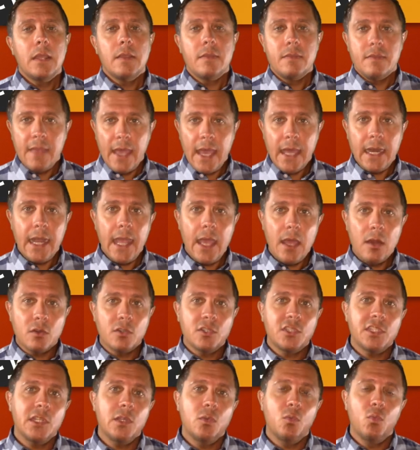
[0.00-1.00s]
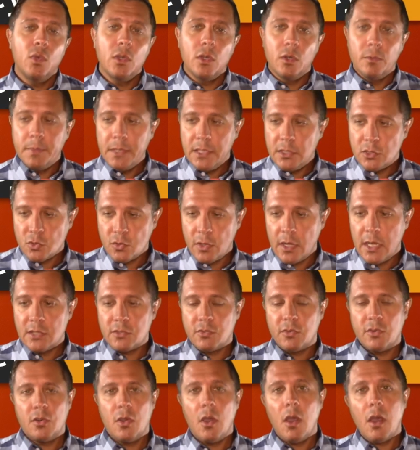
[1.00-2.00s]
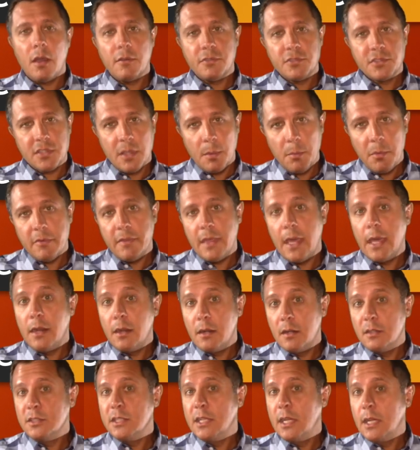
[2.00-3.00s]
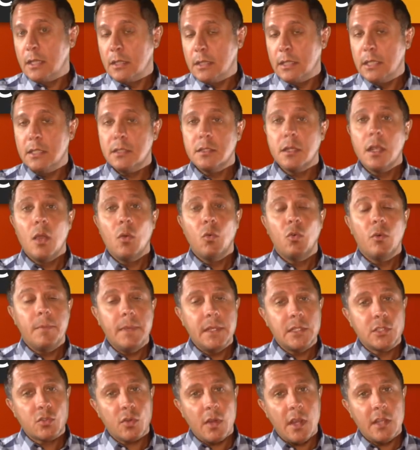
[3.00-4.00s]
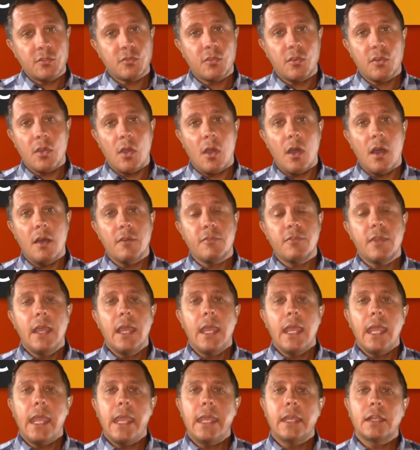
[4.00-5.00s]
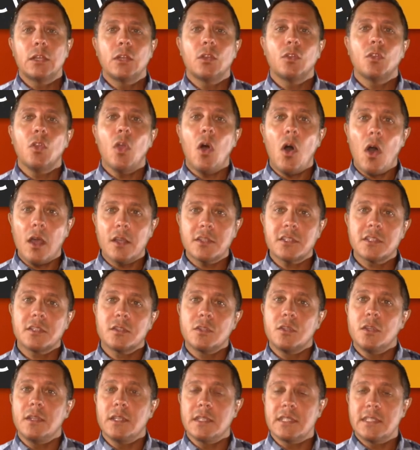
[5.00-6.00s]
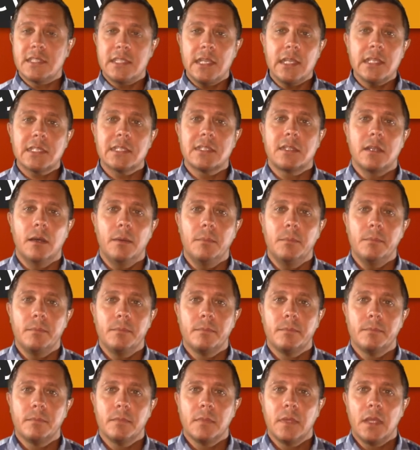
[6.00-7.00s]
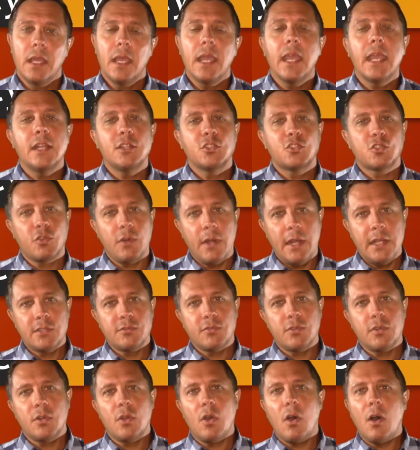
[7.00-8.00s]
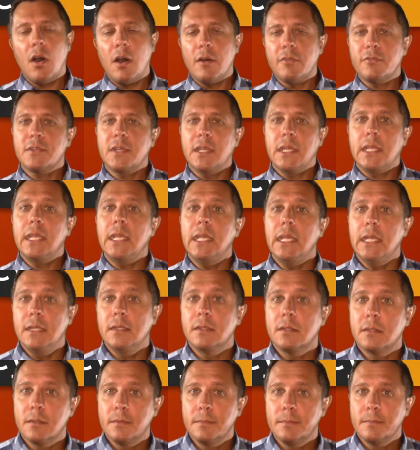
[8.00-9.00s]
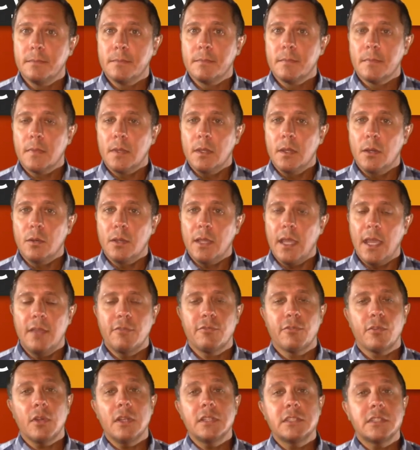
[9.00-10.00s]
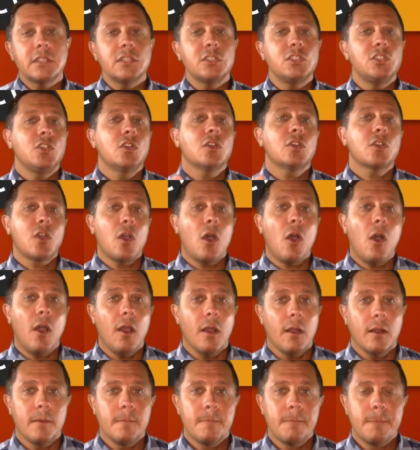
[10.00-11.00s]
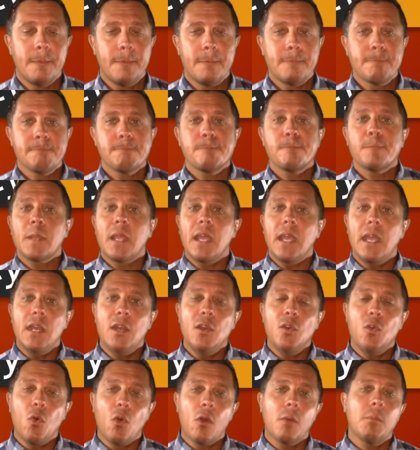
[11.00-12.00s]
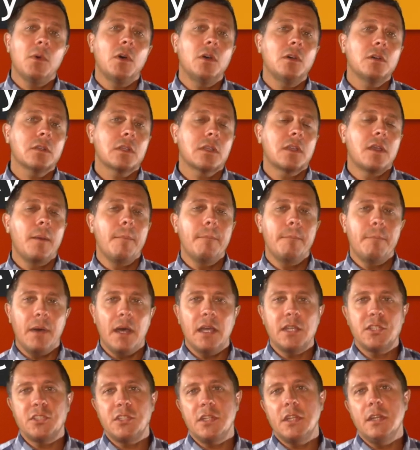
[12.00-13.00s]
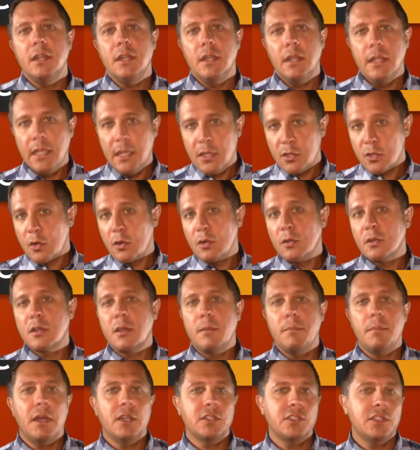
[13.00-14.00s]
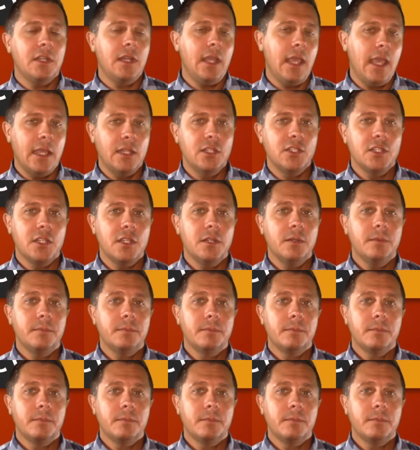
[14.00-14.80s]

that energy will be transferred off, some of that energy at least, will be transferred off and lost to the system and transferred off to heat. Okay, for instance, your car, a normal combustion, internal combustion engine